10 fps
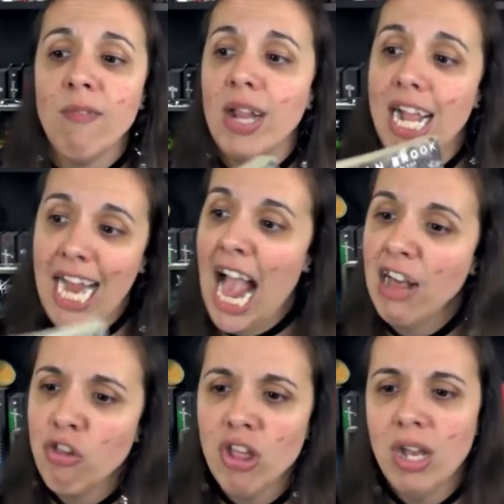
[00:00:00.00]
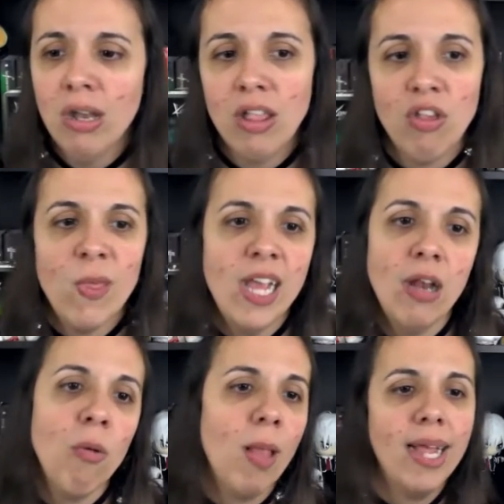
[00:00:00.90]
If you like action and you think you
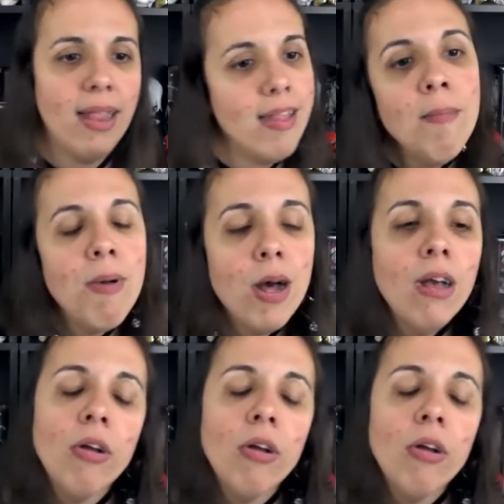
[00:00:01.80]
don't like steampunk,